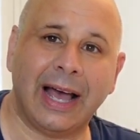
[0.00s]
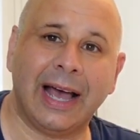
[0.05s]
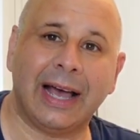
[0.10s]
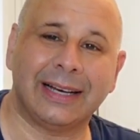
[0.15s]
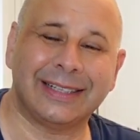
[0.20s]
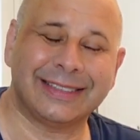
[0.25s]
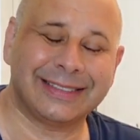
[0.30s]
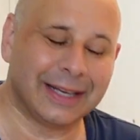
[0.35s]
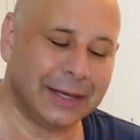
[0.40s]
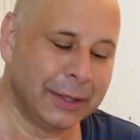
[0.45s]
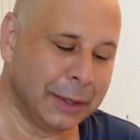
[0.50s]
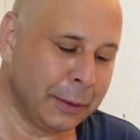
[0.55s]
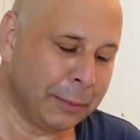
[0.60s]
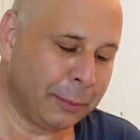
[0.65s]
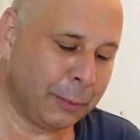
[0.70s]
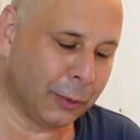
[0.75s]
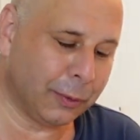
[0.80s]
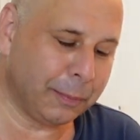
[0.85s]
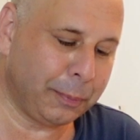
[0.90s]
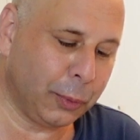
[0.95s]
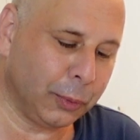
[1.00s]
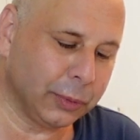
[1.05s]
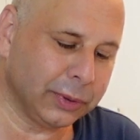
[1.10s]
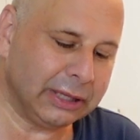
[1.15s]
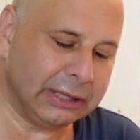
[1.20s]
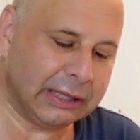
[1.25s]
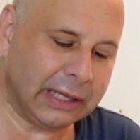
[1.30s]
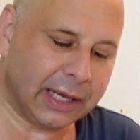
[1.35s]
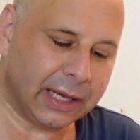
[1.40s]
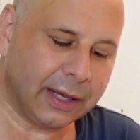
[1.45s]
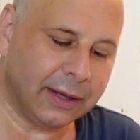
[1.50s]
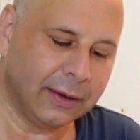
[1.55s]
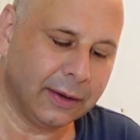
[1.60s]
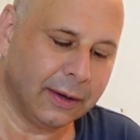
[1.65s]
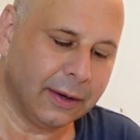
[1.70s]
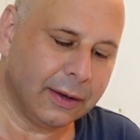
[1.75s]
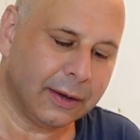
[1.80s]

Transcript: And more importantly,